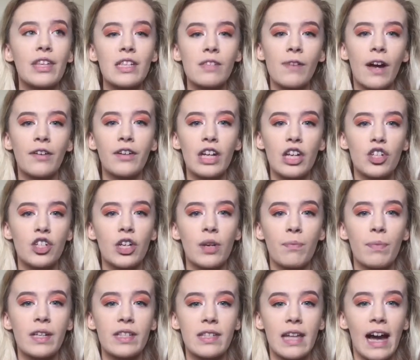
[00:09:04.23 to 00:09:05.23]
this
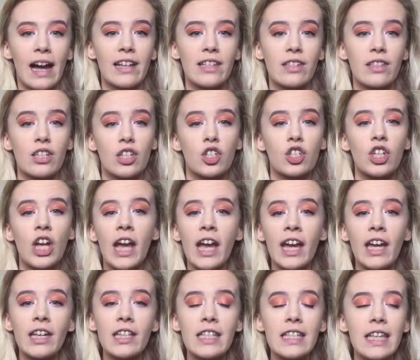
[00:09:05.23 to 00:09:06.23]
foundation besides the
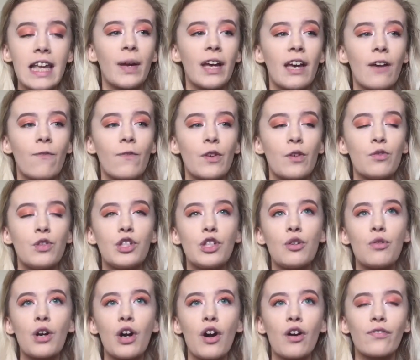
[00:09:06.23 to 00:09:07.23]
shades. If you
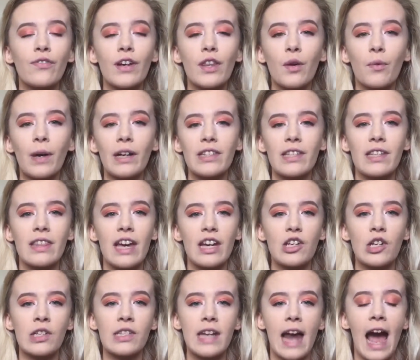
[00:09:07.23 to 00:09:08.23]
do go for the ones that they
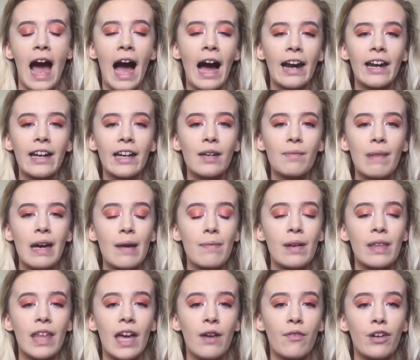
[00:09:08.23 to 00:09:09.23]
just added,
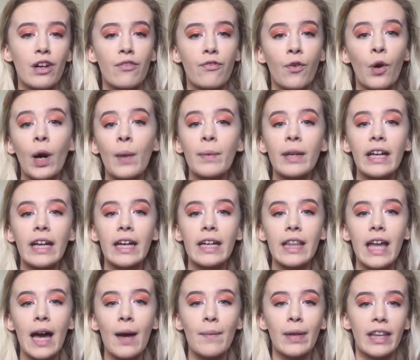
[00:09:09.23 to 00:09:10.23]
maybe they
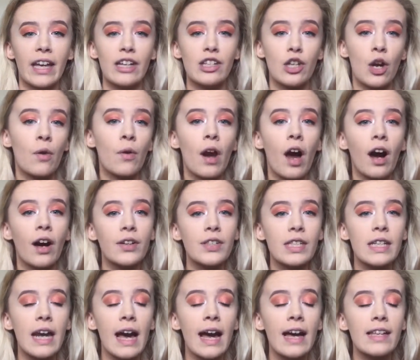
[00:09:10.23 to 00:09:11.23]
reformulated them and they don't
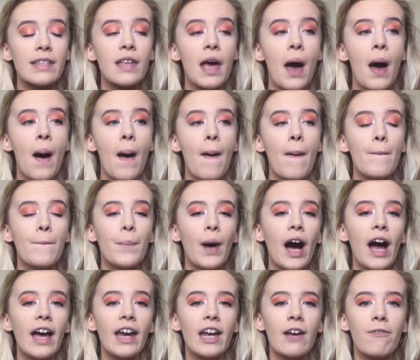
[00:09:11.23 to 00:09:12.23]
oxidize.
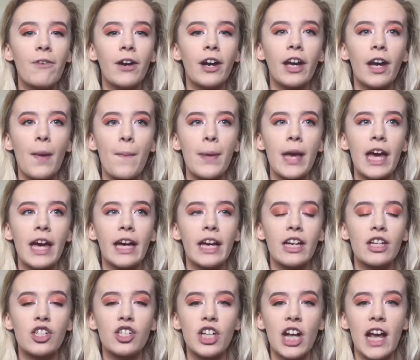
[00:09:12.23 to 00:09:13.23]
But if you're gonna pick
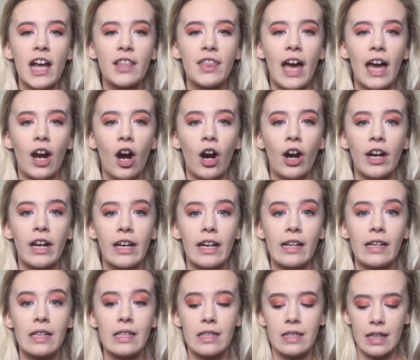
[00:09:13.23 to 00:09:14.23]
a shade that already
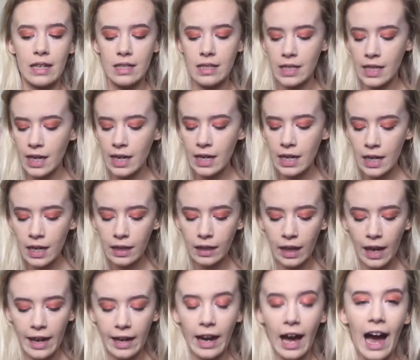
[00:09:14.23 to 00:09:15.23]
existed,
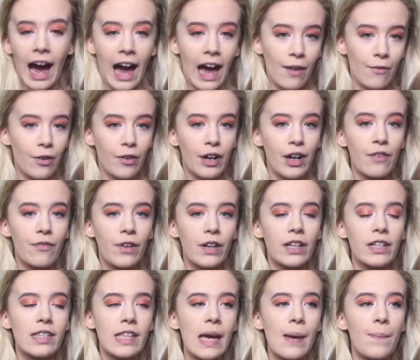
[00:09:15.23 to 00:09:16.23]
like Ivory for
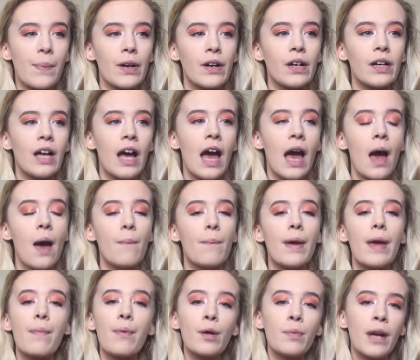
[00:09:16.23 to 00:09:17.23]
example,
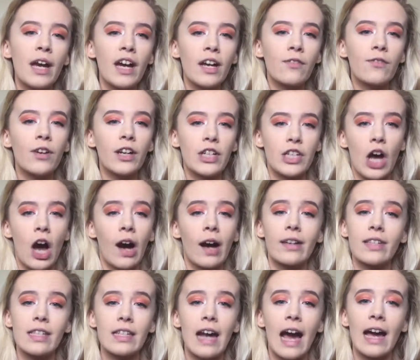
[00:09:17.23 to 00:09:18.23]
be prepared for it to
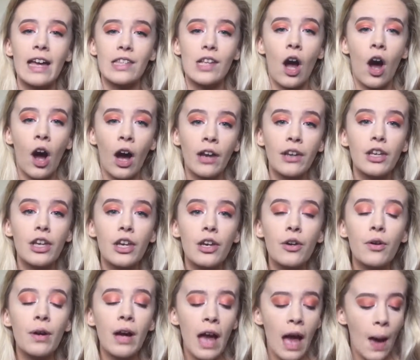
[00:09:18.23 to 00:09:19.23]
oxidize on
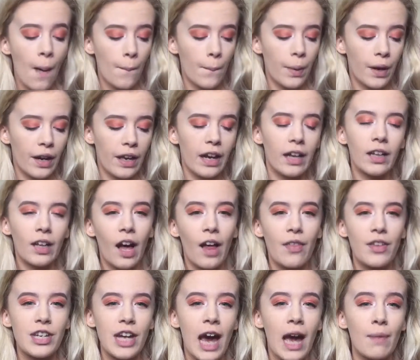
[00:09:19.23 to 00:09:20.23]
you, but a lot
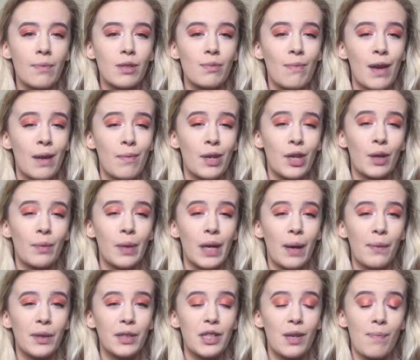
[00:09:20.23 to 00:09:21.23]
of the times maybe you'll
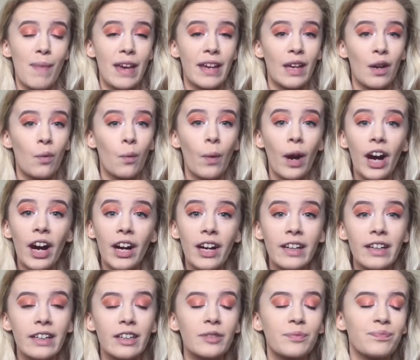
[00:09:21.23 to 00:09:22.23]
be able to make it
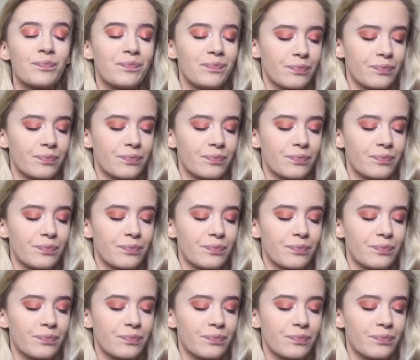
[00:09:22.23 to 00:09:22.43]
work.